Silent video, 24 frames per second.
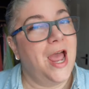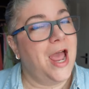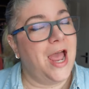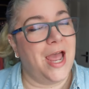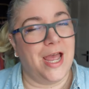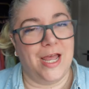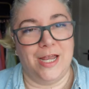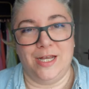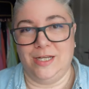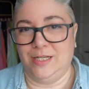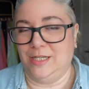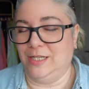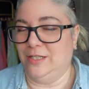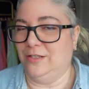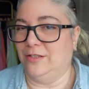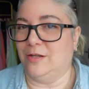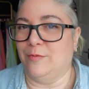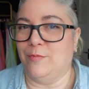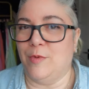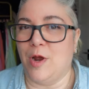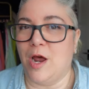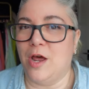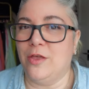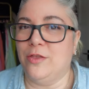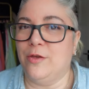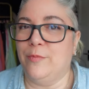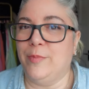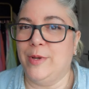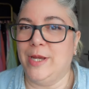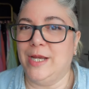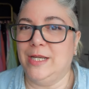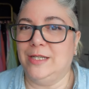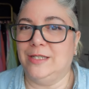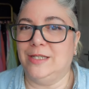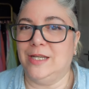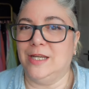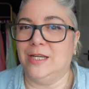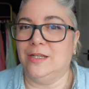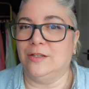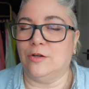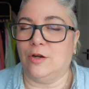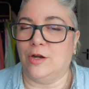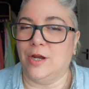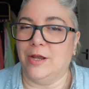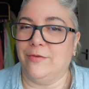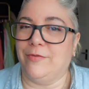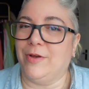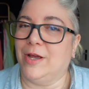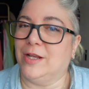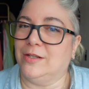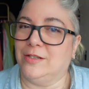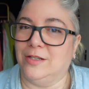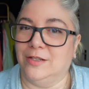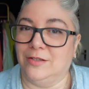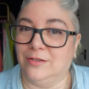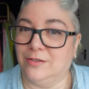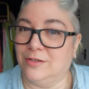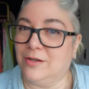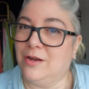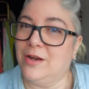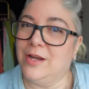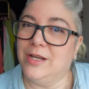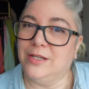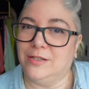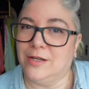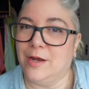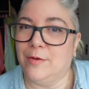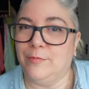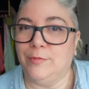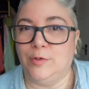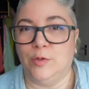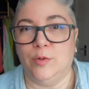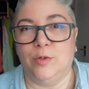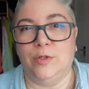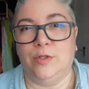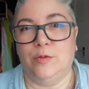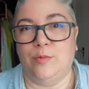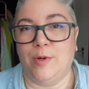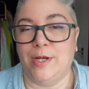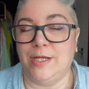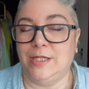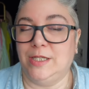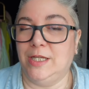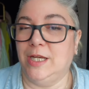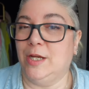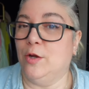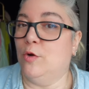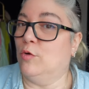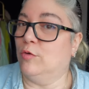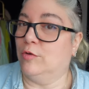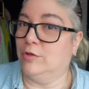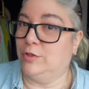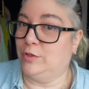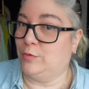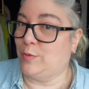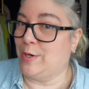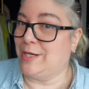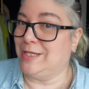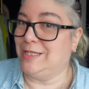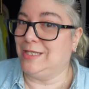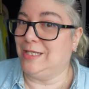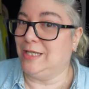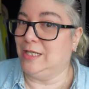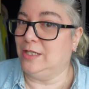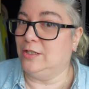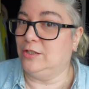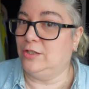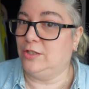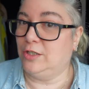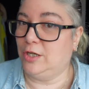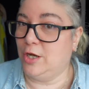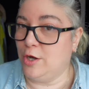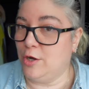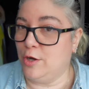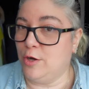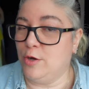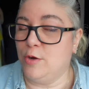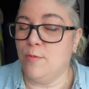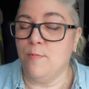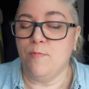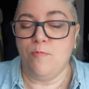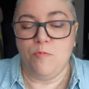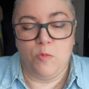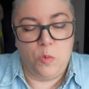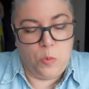and in some other pieces I have had to size up to a twenty or a twenty-two,